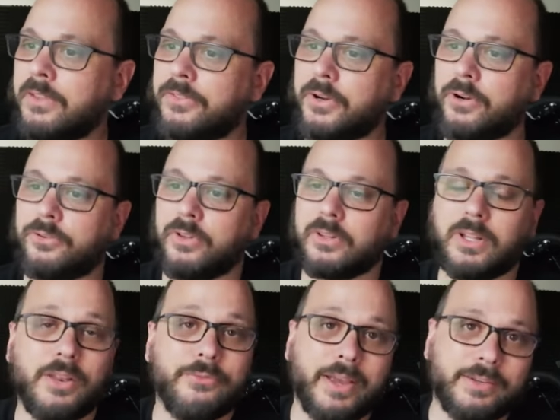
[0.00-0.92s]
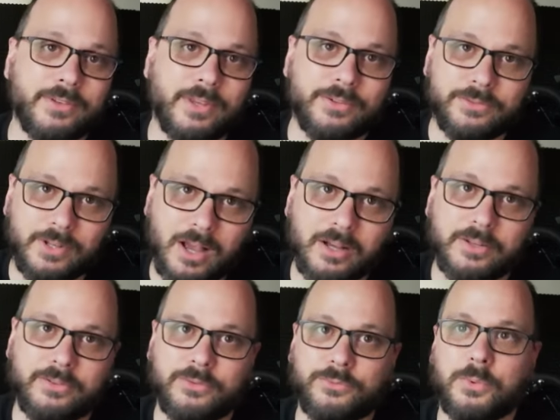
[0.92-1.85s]
There's a lot of excess
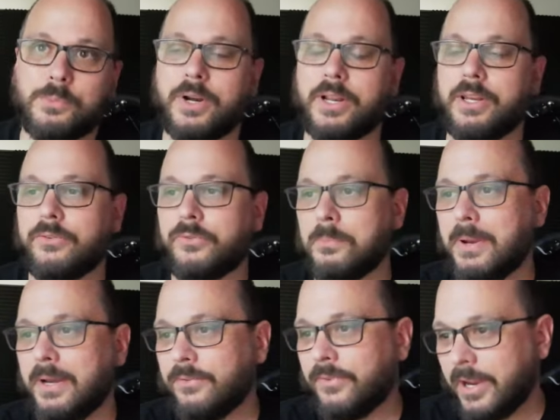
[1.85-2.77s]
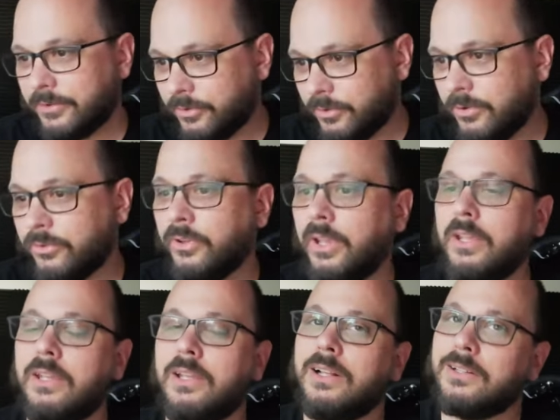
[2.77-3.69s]
stocks from what I hear from manufacturers,
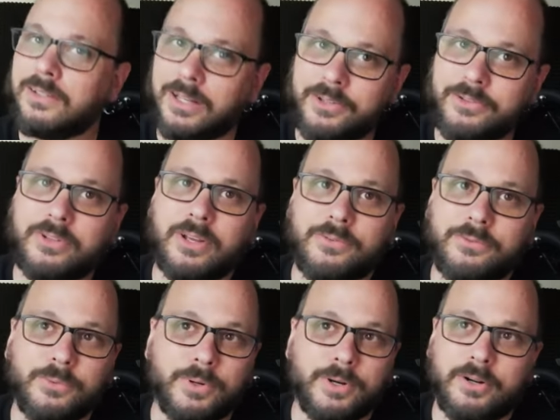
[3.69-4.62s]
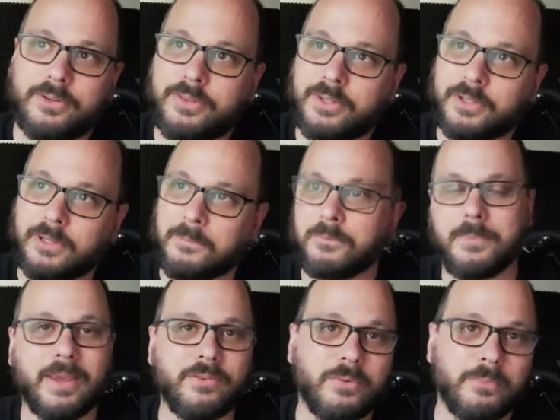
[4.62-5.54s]
a lot of stuff where the
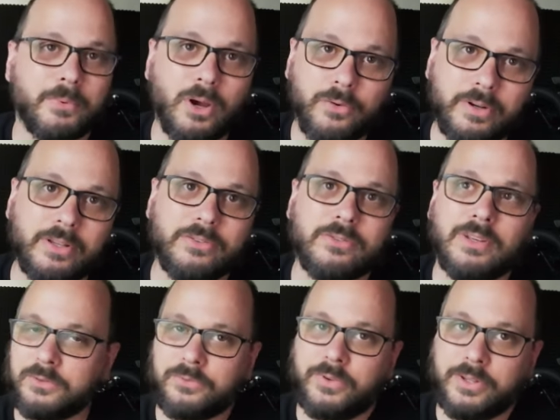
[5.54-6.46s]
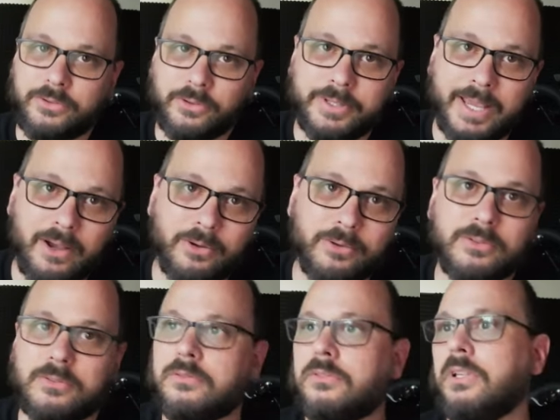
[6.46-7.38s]
demand from COVID is fizzled out,
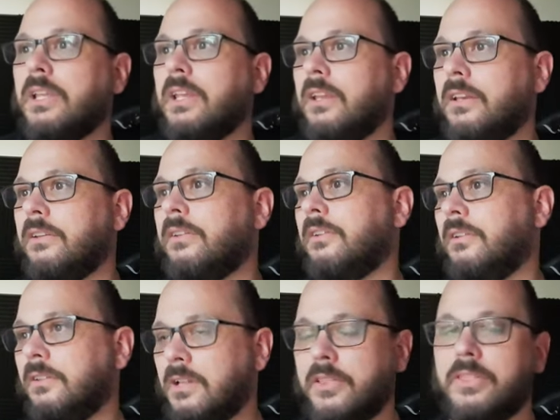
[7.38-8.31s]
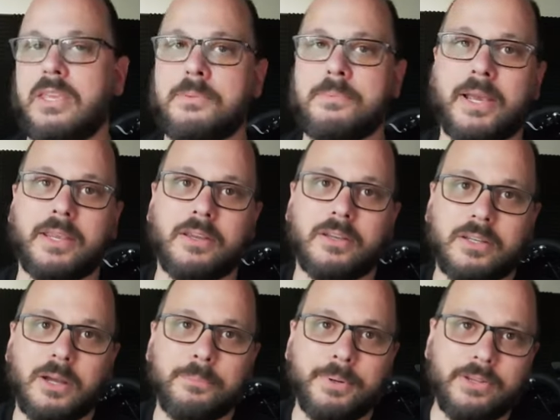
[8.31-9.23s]
and a lot of the e-bike
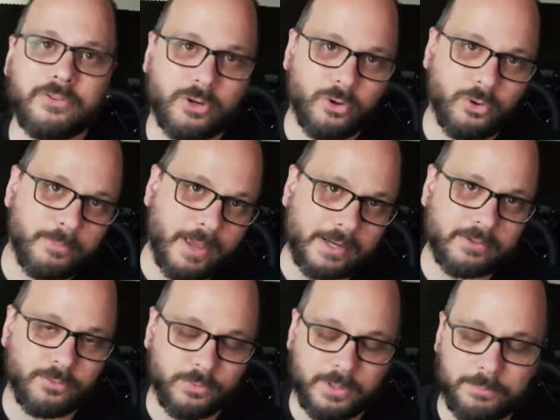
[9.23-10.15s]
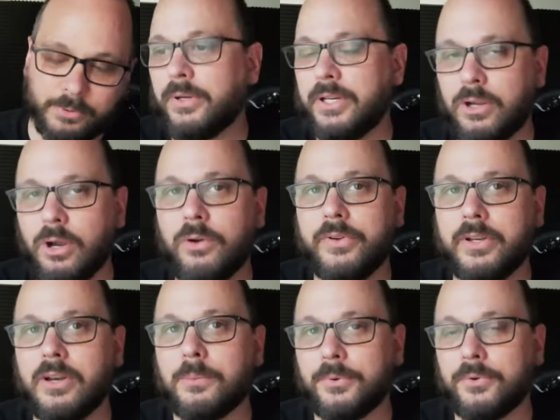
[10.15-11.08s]
companies are going back to what
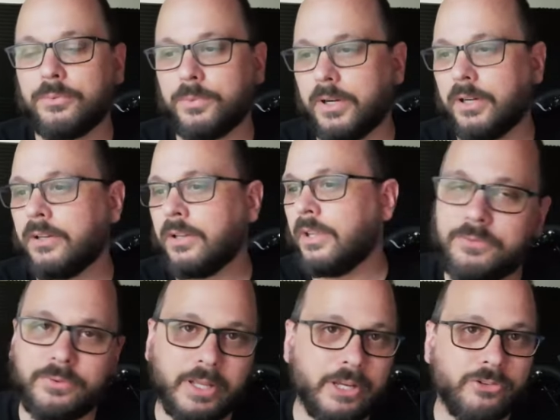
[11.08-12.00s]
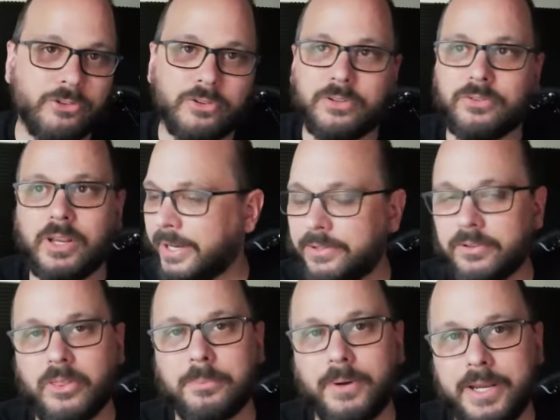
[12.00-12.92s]
pre-COVID numbers were. Inflation has raised
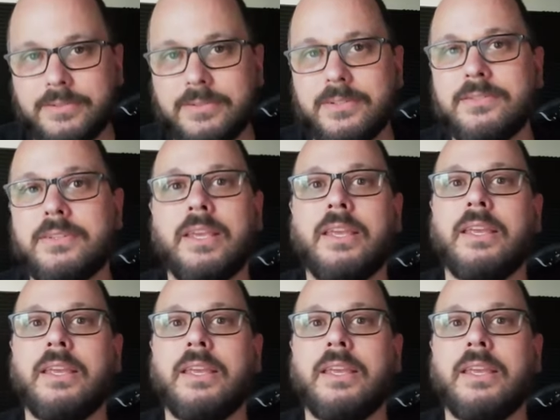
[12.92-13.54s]
all the prices,